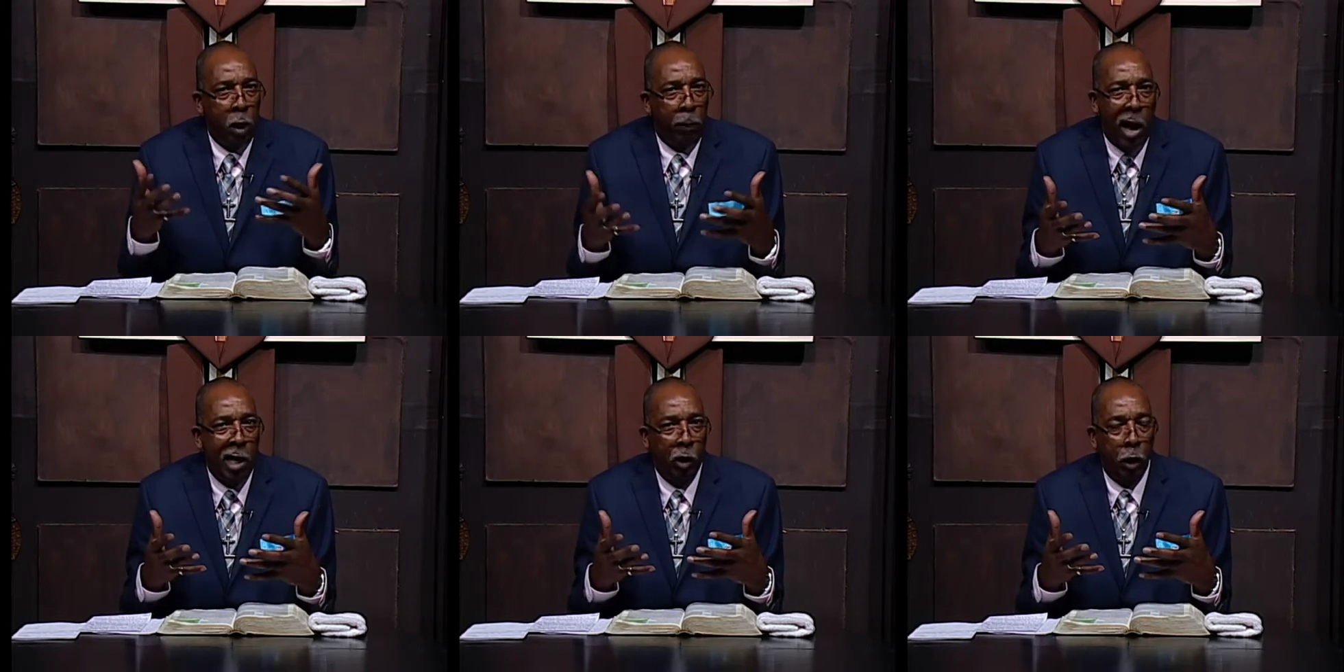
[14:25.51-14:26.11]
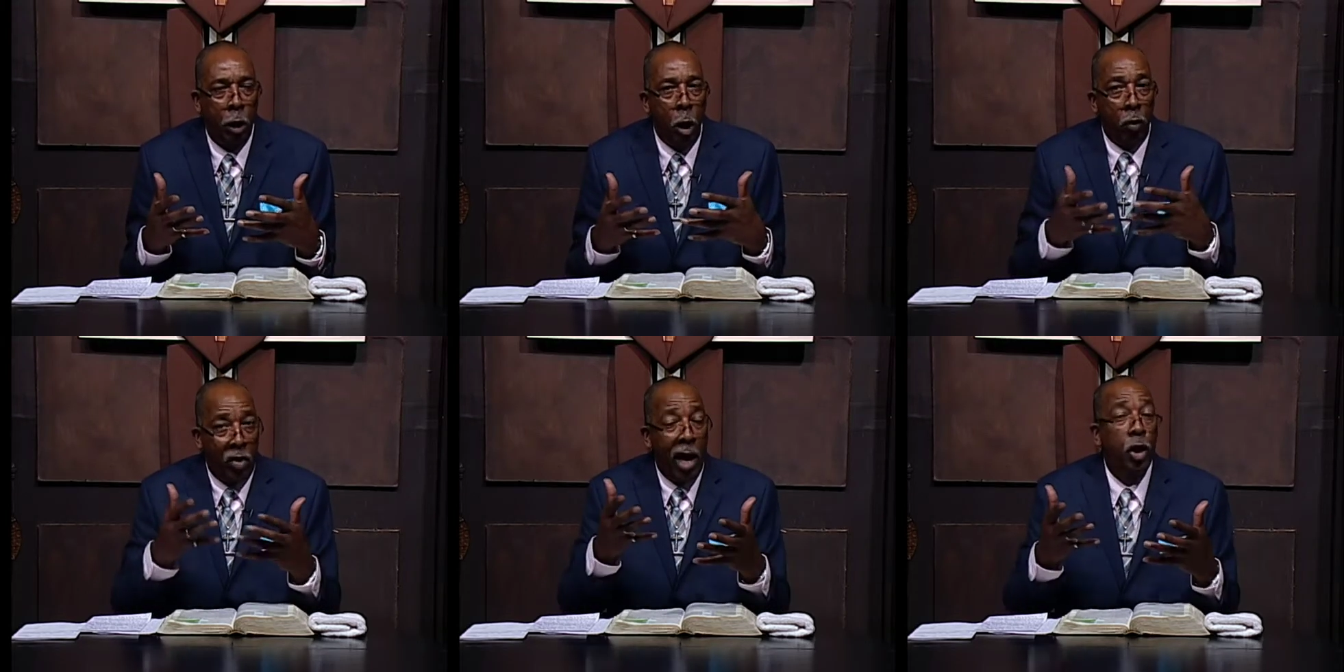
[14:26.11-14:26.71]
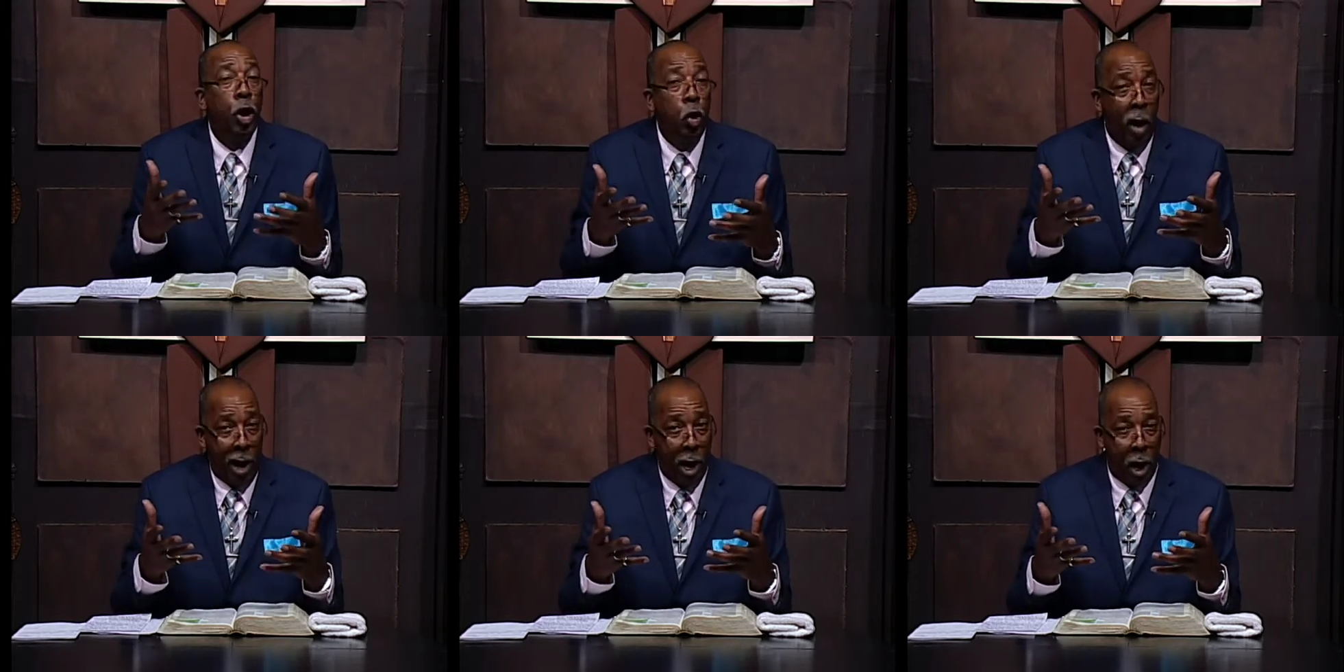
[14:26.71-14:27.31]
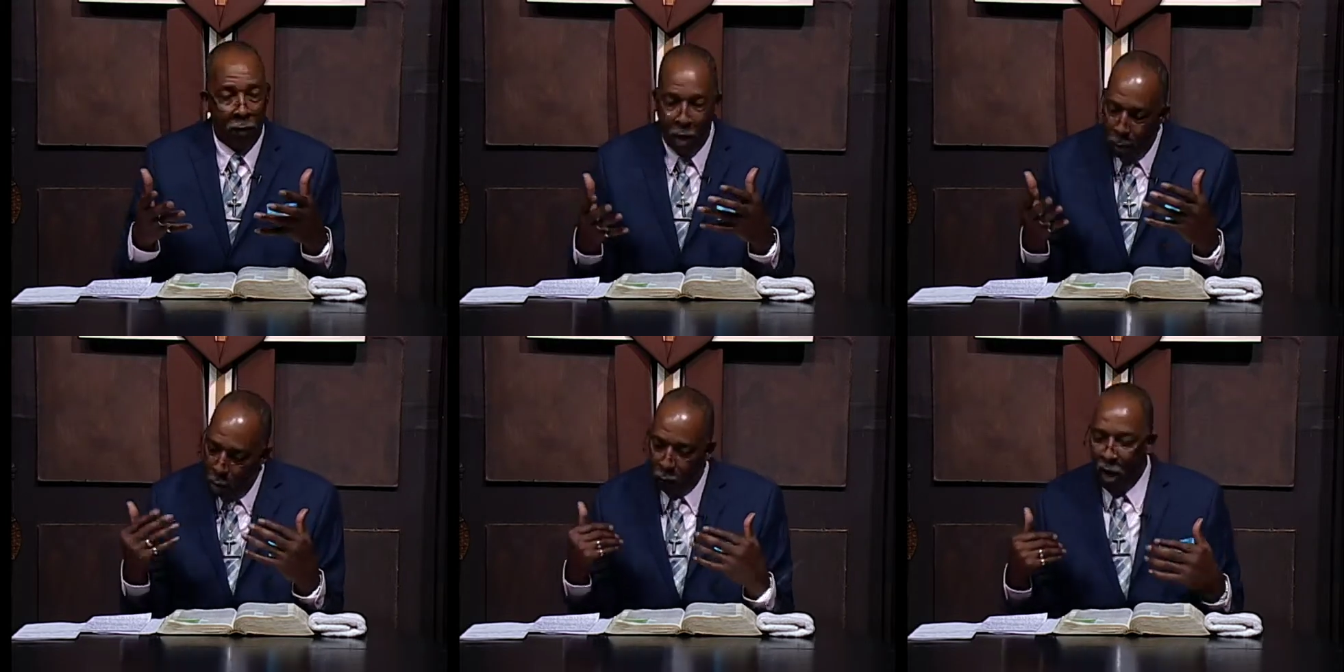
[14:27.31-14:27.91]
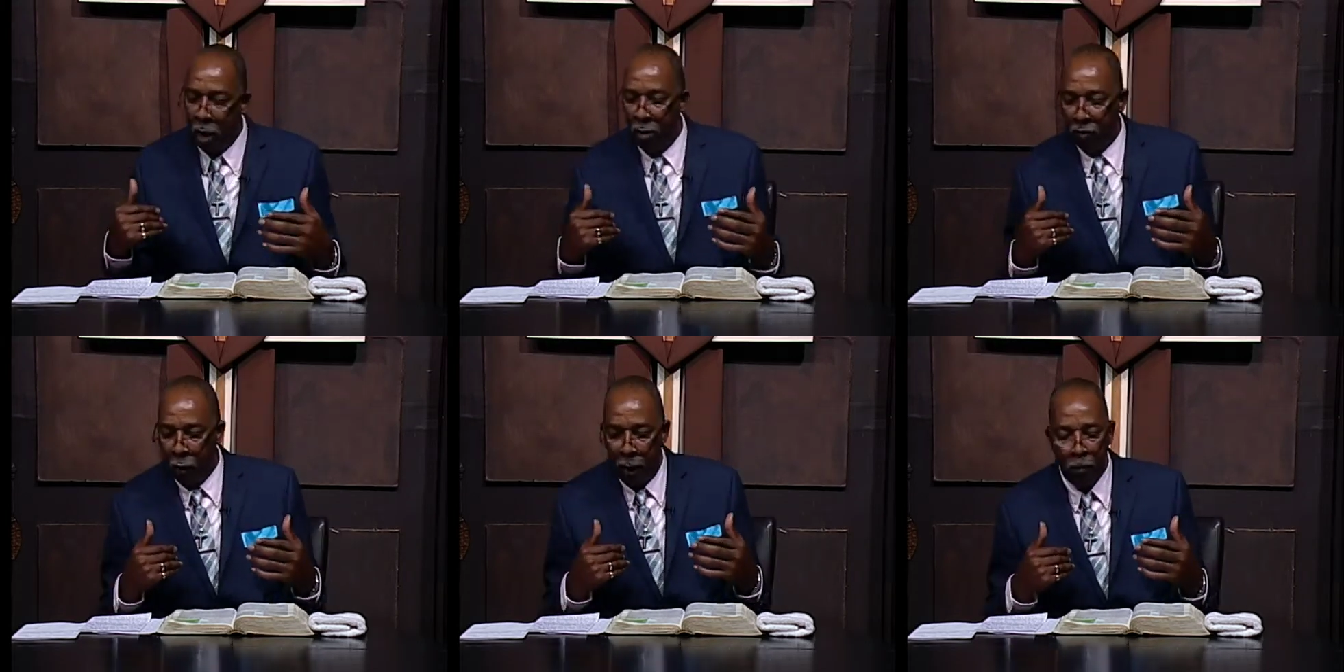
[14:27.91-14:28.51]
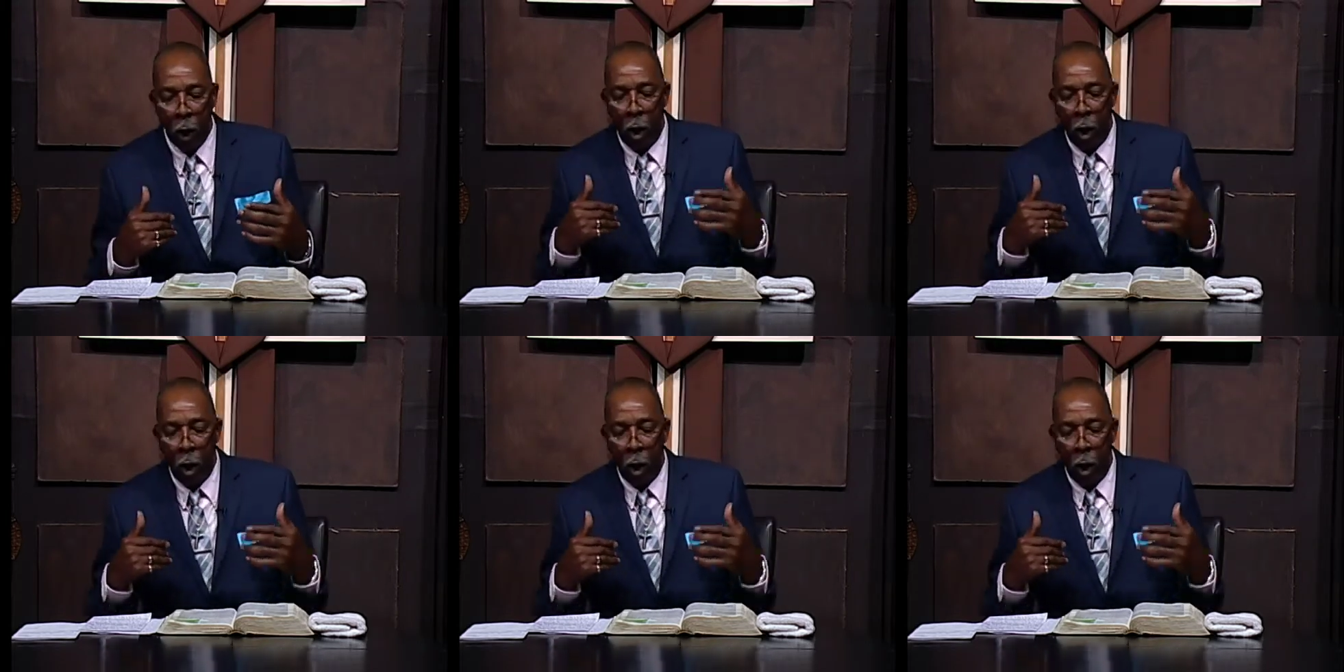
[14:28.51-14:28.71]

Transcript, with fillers: and posture that you have. Come on, follow me, friend.